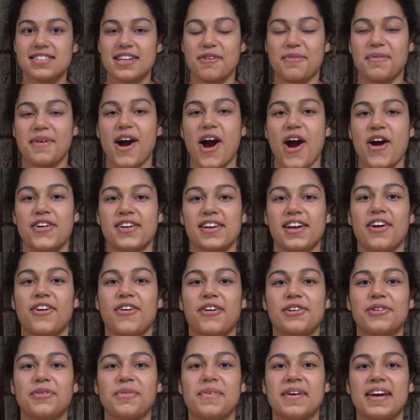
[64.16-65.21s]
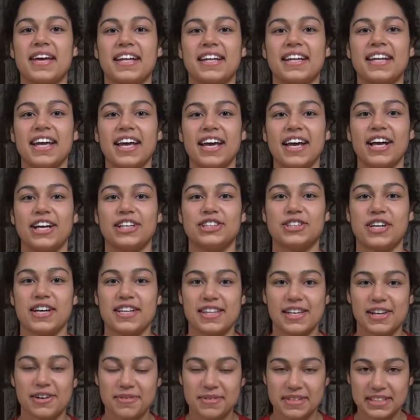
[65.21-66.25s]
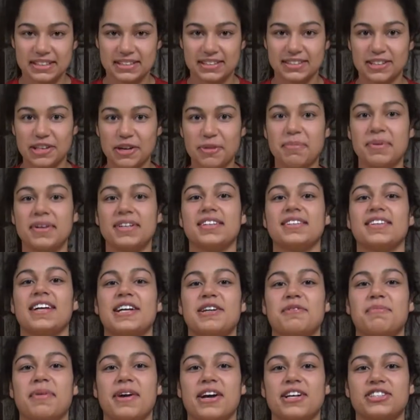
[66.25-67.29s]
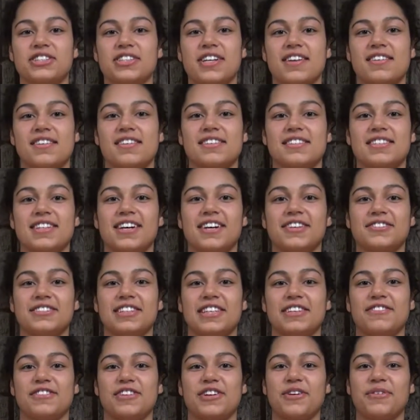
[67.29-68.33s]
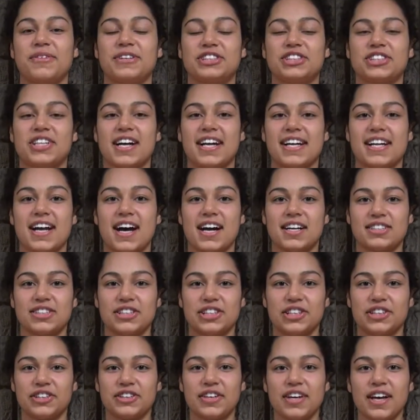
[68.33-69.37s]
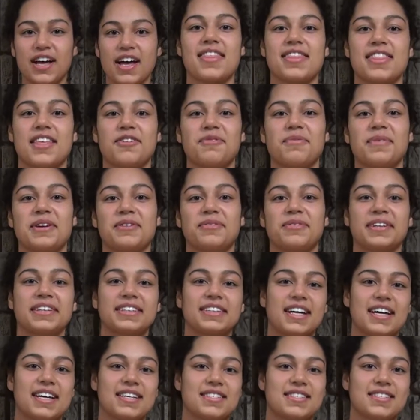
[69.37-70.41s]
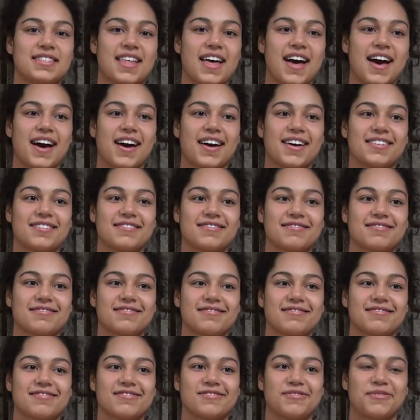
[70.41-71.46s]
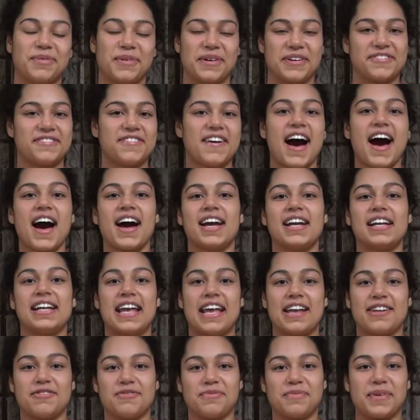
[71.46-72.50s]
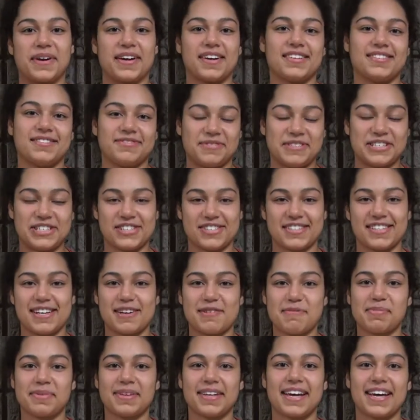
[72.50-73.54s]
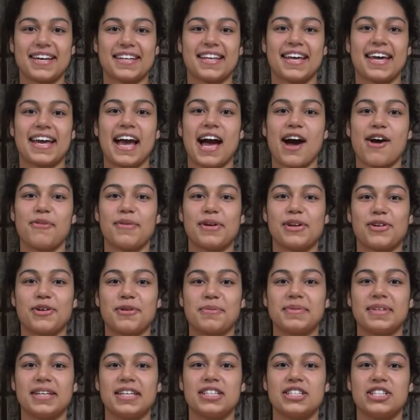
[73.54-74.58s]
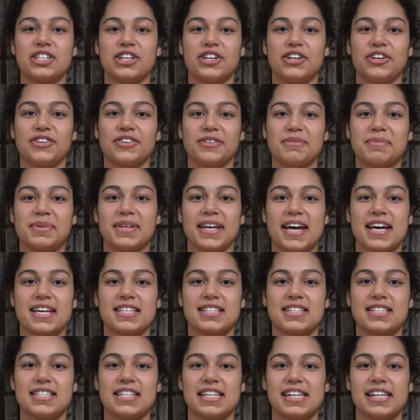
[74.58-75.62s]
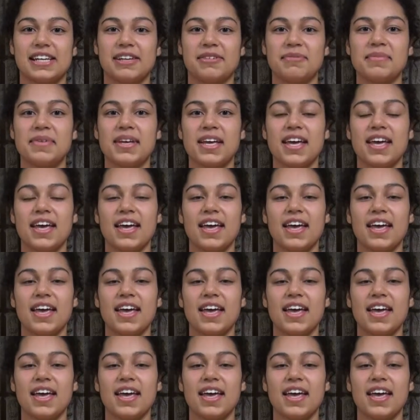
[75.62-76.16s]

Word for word: that we're already going to win. So I think we still put a lot of pressure on ourselves, even though we try not to. And then we realize that we're fine and we're, we just need to play like how we normally do and play as a team